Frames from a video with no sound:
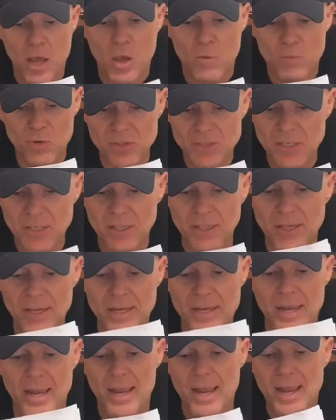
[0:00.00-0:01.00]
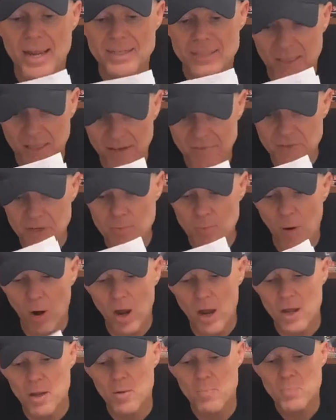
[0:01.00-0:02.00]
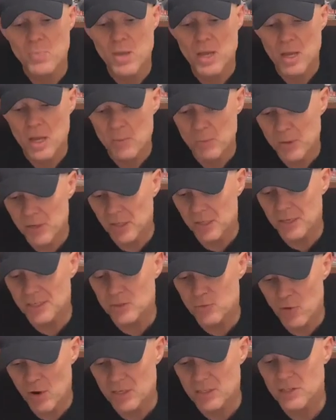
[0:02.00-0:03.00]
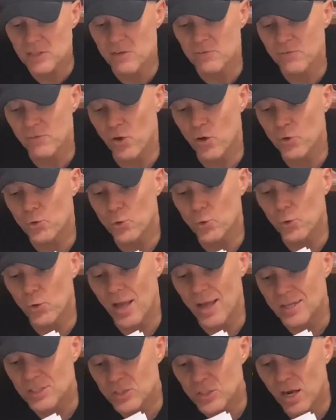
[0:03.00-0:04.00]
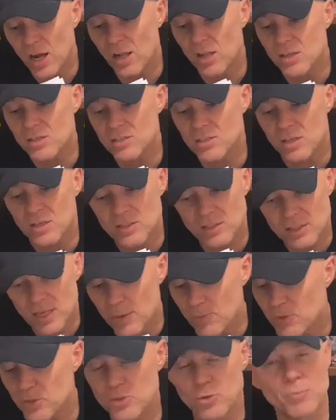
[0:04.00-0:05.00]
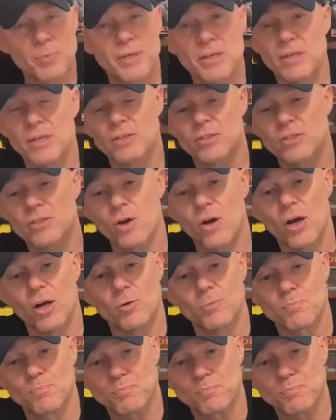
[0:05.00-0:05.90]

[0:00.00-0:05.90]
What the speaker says: Musically, it's lifted by Pealing's resonant vocal and Charling's exceptional picking style.